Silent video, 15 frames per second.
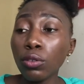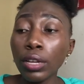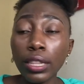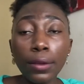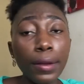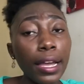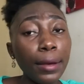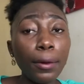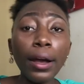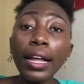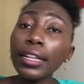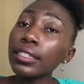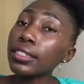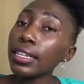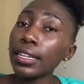going the way i
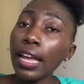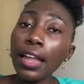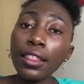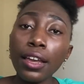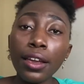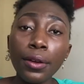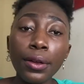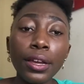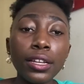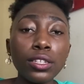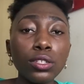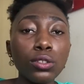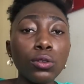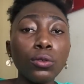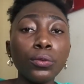want in other
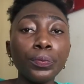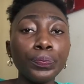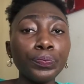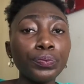areas so